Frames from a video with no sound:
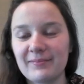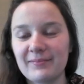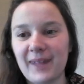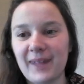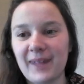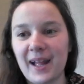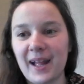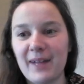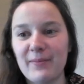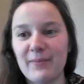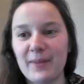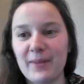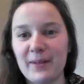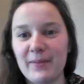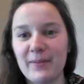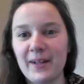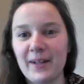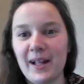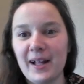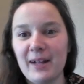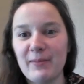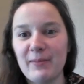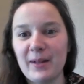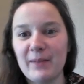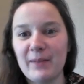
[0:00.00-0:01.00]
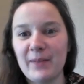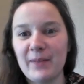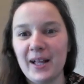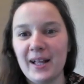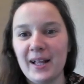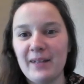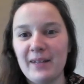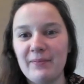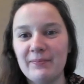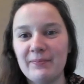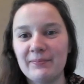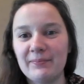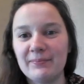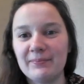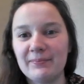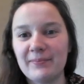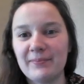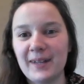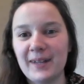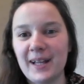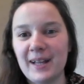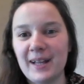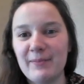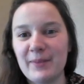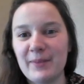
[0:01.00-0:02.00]
Blah, blah, blah, blah, blah,
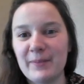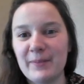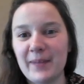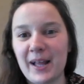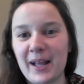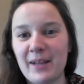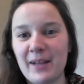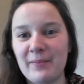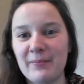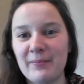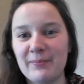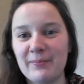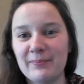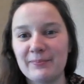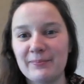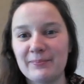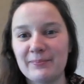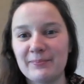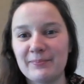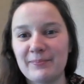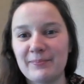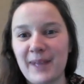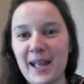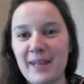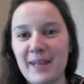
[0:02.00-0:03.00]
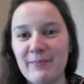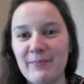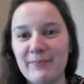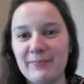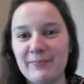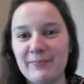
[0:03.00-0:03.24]
blah, blah, blah, blah.